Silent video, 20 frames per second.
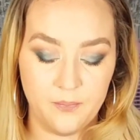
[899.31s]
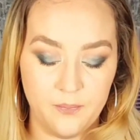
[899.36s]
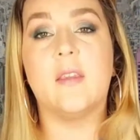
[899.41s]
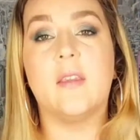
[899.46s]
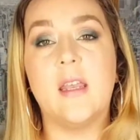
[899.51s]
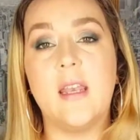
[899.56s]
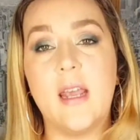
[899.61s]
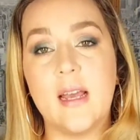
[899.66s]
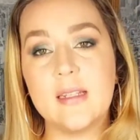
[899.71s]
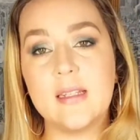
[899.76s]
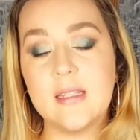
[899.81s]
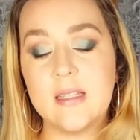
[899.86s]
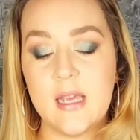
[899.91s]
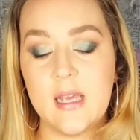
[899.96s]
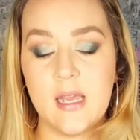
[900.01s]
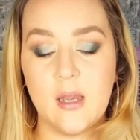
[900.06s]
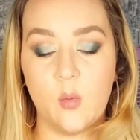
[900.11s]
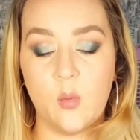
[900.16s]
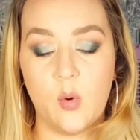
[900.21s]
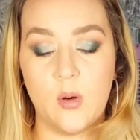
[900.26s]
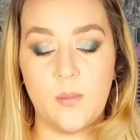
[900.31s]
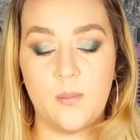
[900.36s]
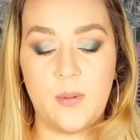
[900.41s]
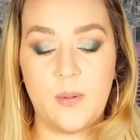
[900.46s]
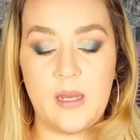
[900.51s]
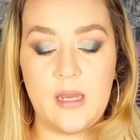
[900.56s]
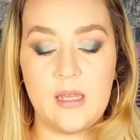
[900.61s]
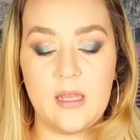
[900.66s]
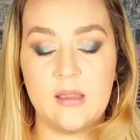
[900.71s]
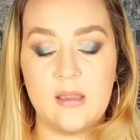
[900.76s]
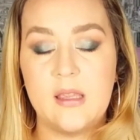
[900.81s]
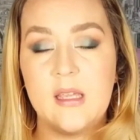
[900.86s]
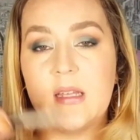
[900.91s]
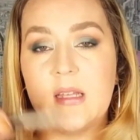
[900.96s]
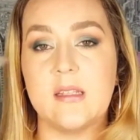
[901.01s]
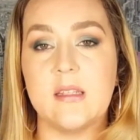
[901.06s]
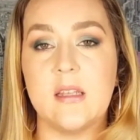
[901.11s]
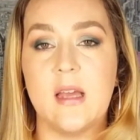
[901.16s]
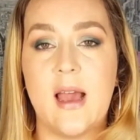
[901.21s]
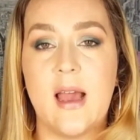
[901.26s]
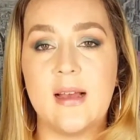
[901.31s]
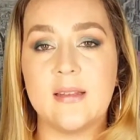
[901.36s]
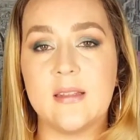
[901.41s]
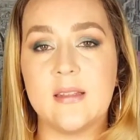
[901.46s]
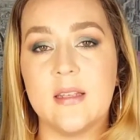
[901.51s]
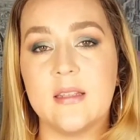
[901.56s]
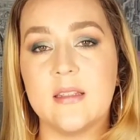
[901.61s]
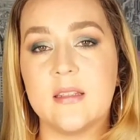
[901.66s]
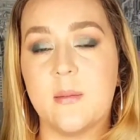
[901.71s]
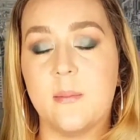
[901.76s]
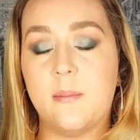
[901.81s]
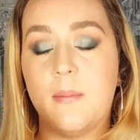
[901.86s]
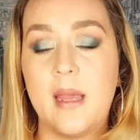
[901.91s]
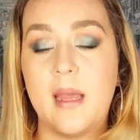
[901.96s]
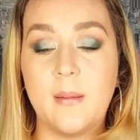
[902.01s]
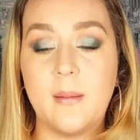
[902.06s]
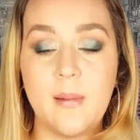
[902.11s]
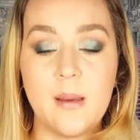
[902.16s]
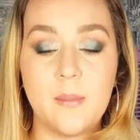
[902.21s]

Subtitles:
The next thing would be this Essence Make